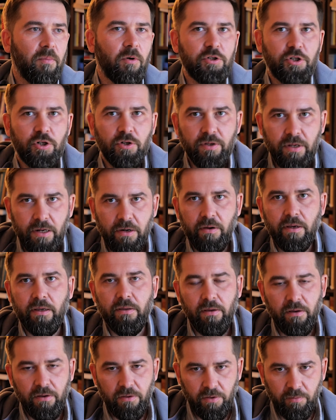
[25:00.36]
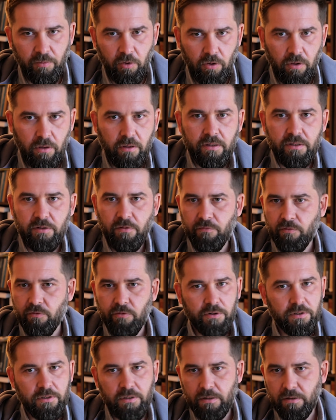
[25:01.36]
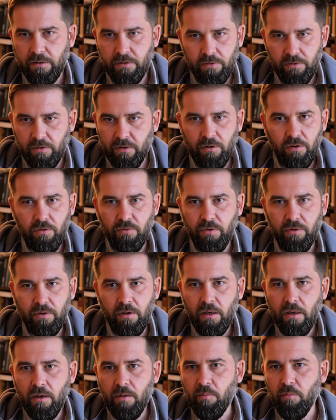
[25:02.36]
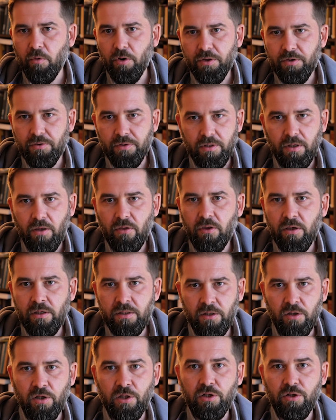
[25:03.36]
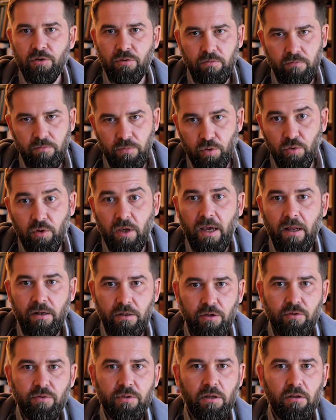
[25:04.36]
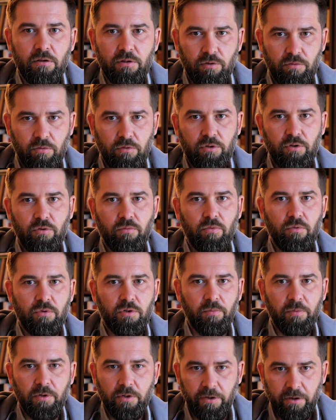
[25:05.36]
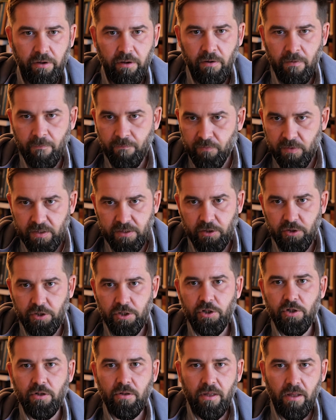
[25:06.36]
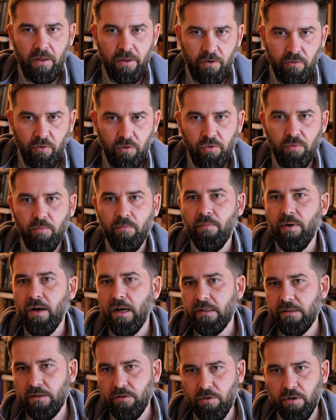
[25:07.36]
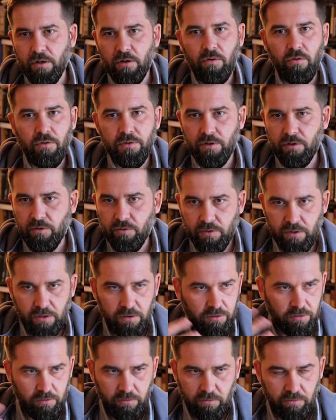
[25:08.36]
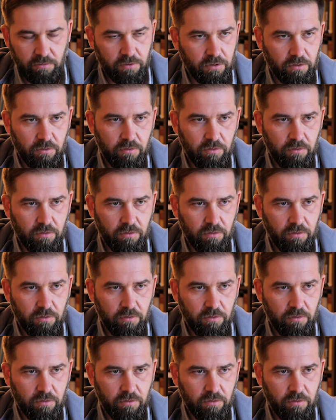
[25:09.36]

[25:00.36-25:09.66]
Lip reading: the more generic the model is, of course, the more interesting things you can do. You can use it to build a suggestion algorithm, but you can also use it to